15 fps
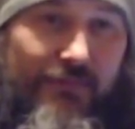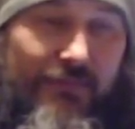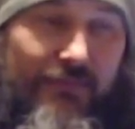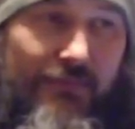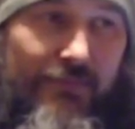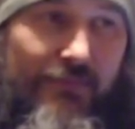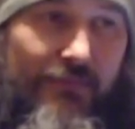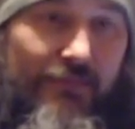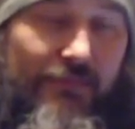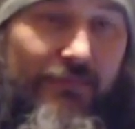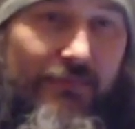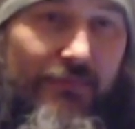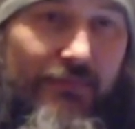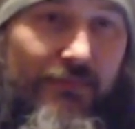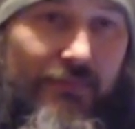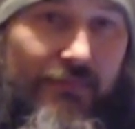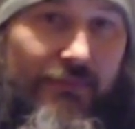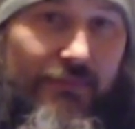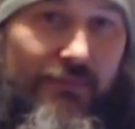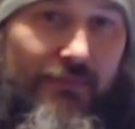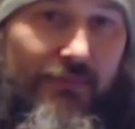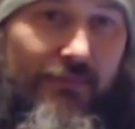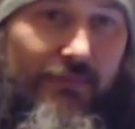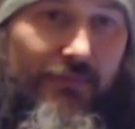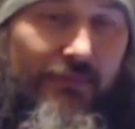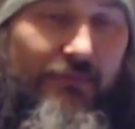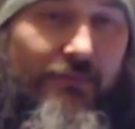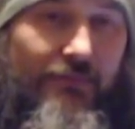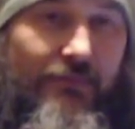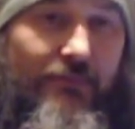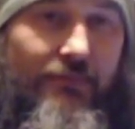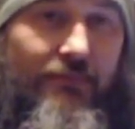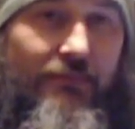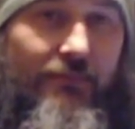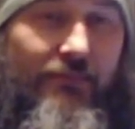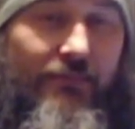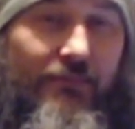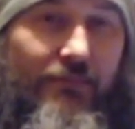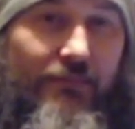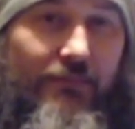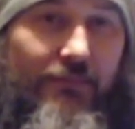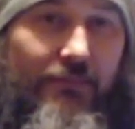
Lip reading: This person isn't speaking.